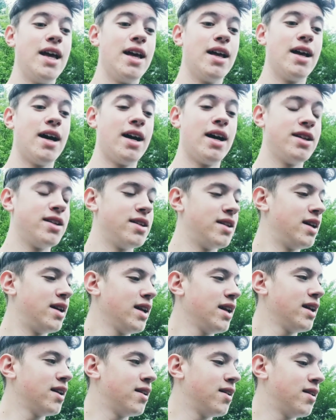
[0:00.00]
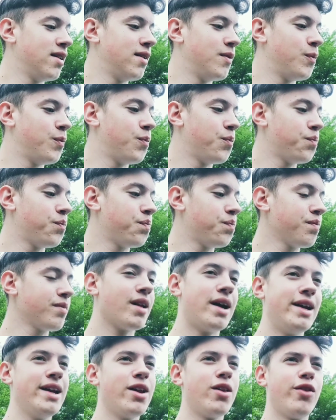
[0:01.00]
I need
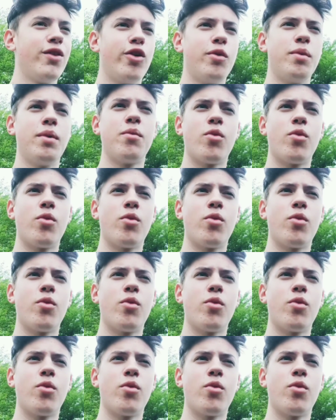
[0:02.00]
a little bit